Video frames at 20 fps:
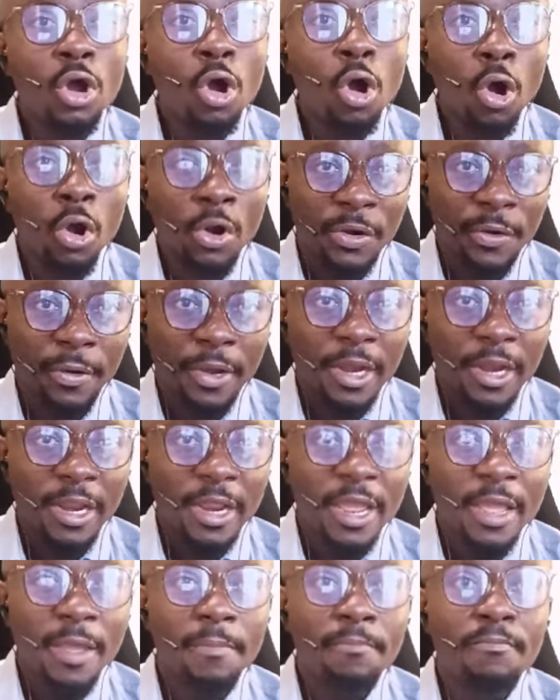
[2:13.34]
hungry,
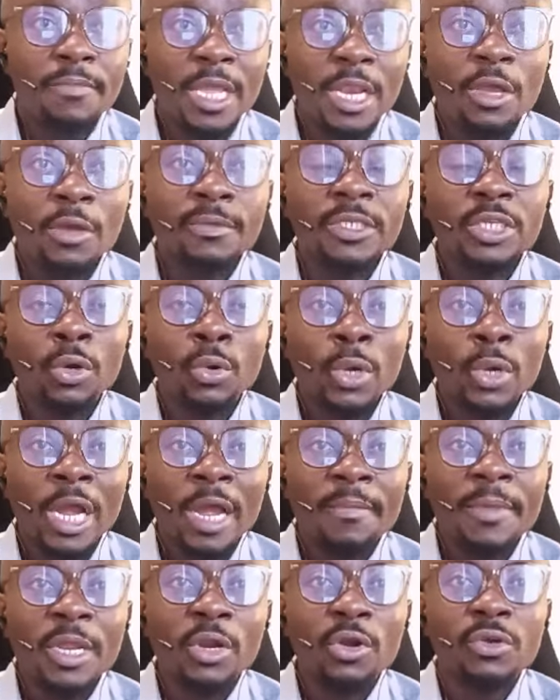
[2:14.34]
millions of
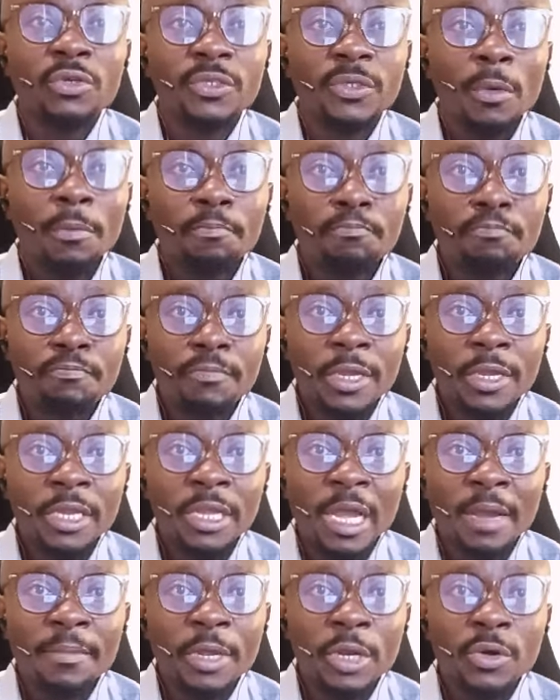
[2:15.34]
Cameroons,
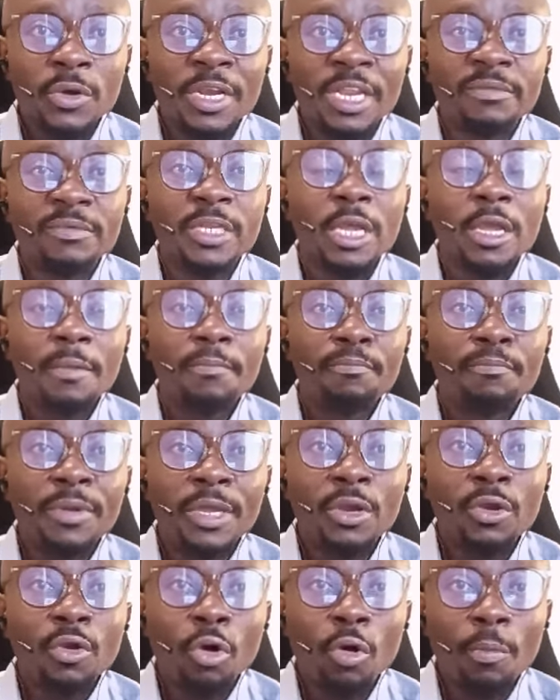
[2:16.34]
Cameroonians
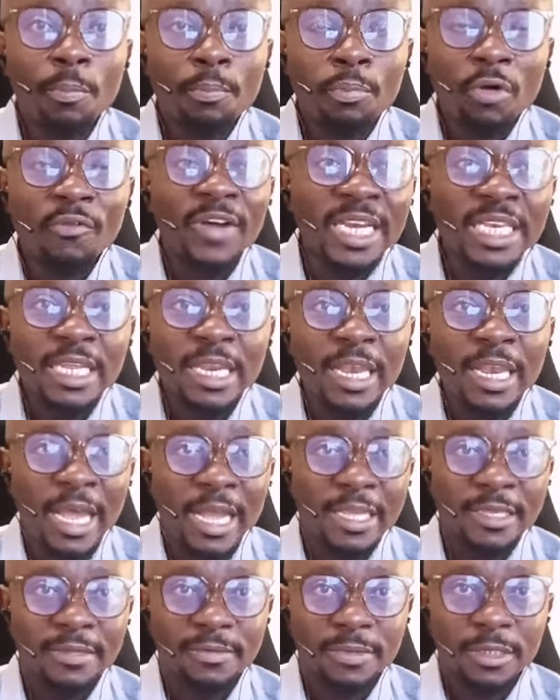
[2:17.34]
below poverty
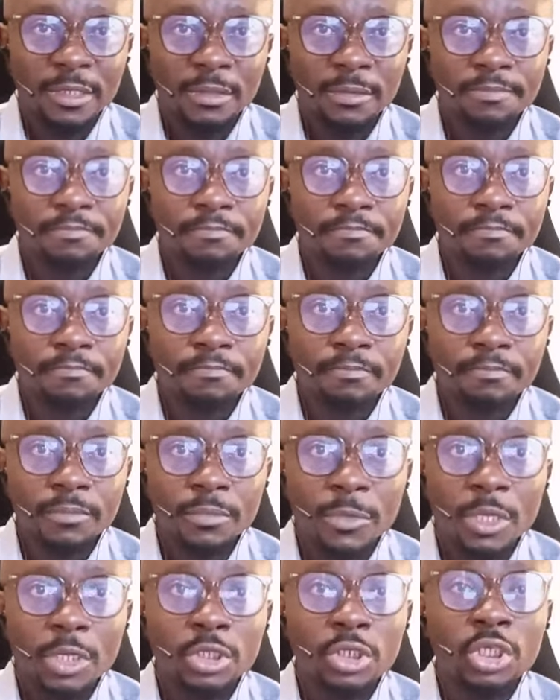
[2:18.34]
lines,
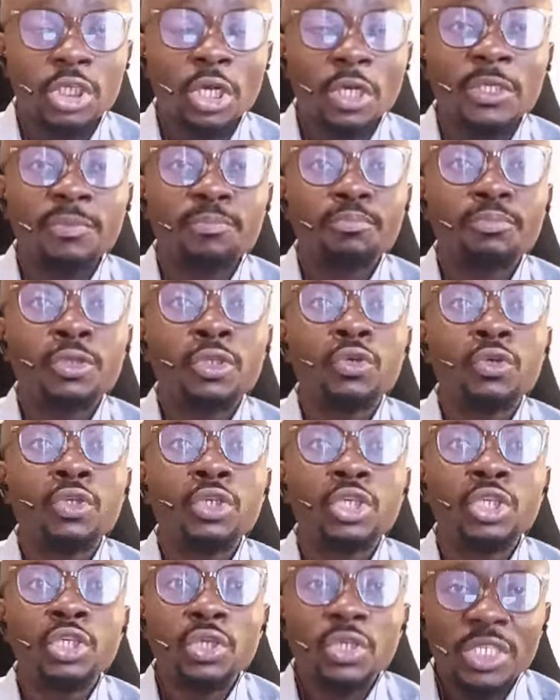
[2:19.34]
just to
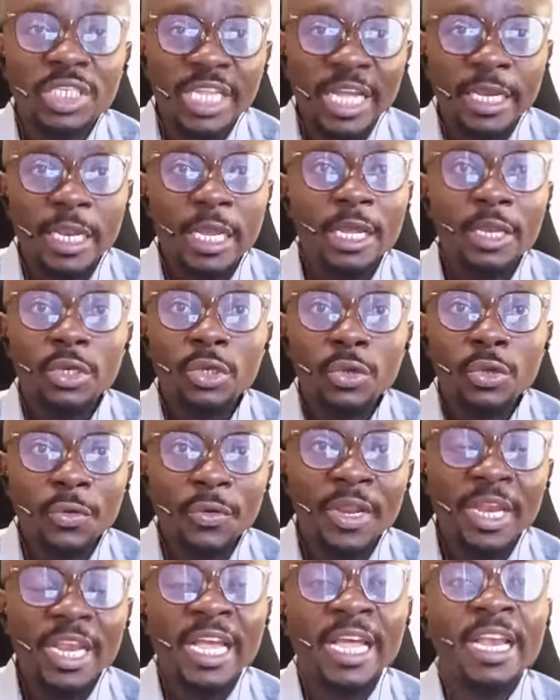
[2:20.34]
use them
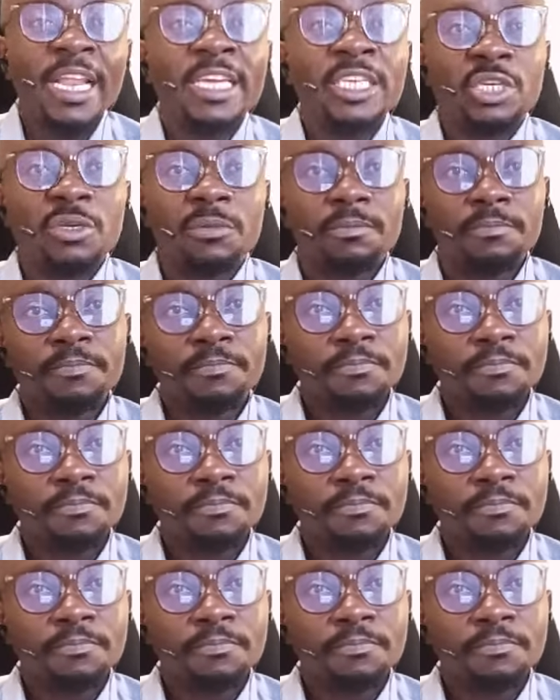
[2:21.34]
during election